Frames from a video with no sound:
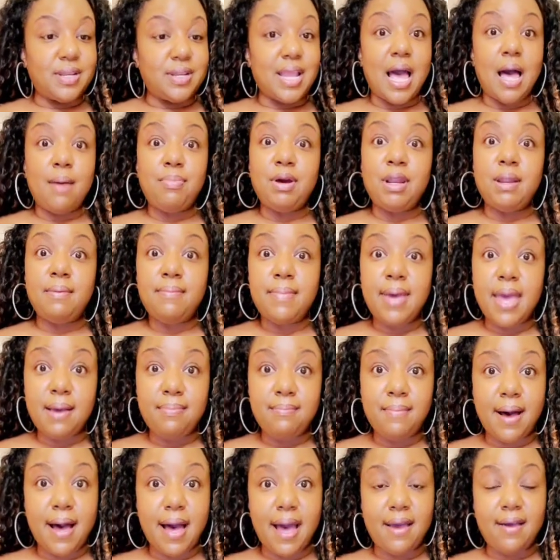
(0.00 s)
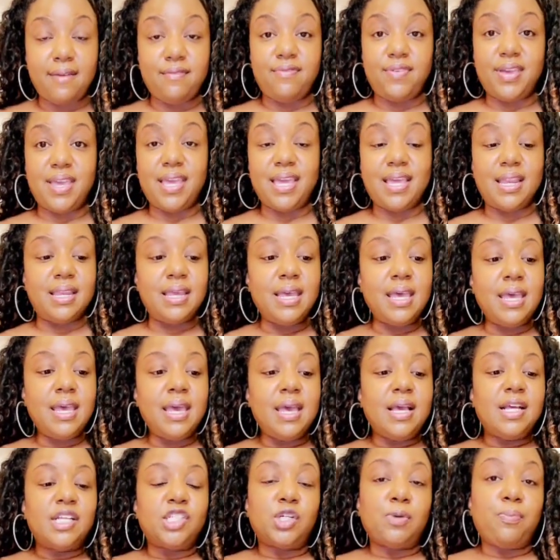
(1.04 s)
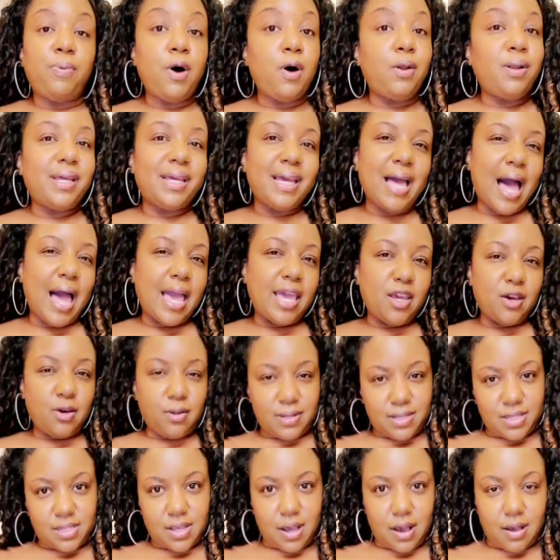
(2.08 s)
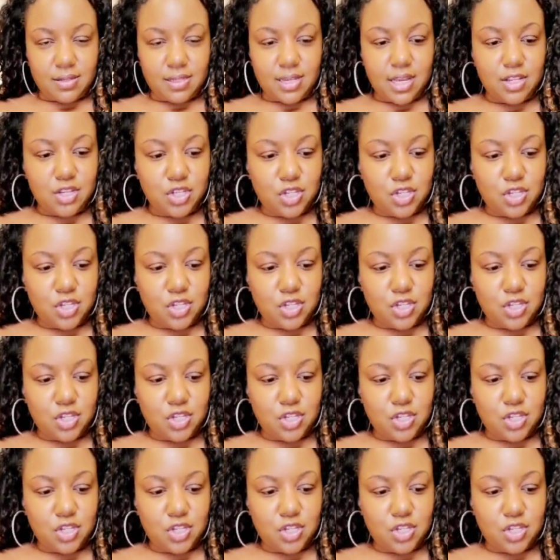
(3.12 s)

So now I'm gonna make my vegan Chipotle aioli sauce.